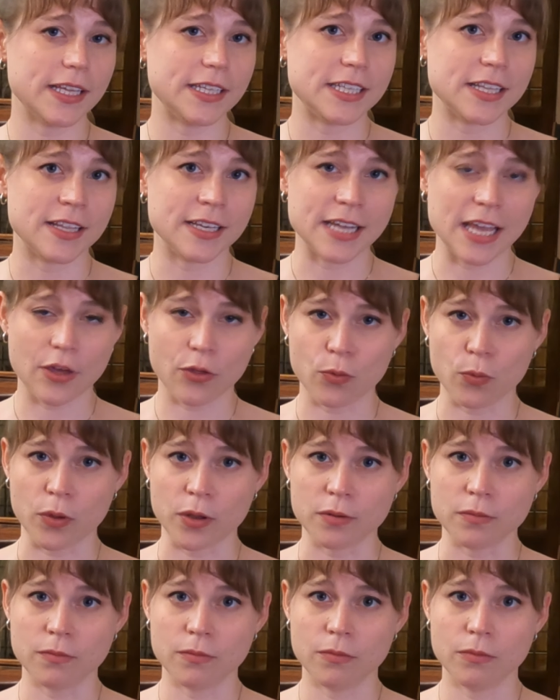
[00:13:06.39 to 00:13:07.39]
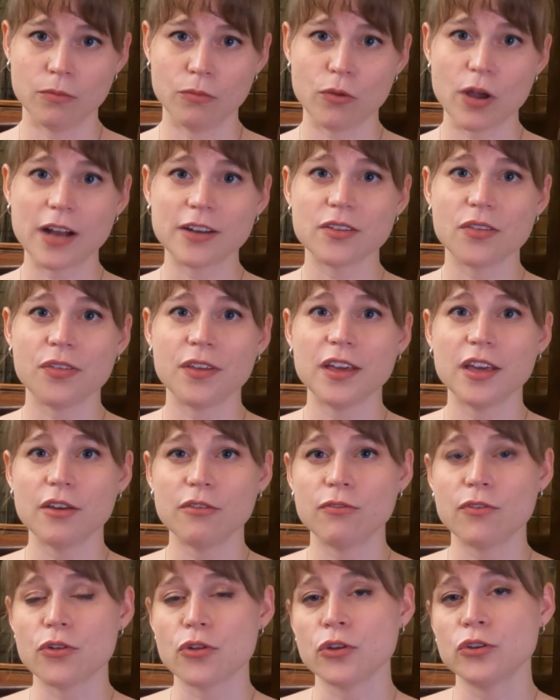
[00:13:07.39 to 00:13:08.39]
to the next one, practicing
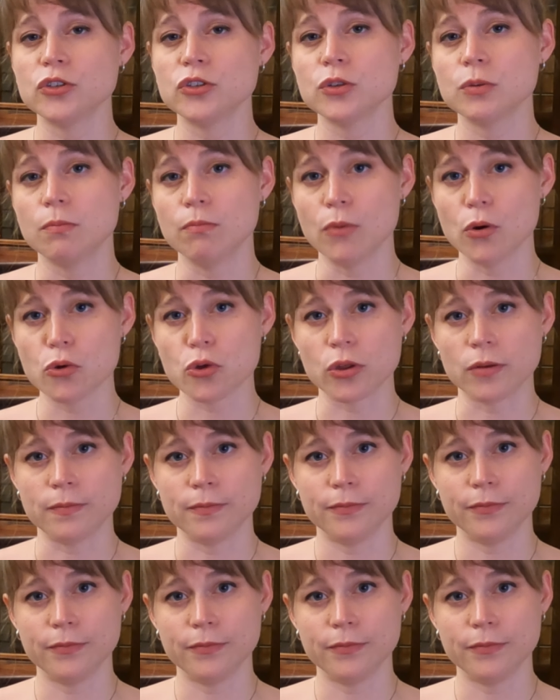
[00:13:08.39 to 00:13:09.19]
efficient motion.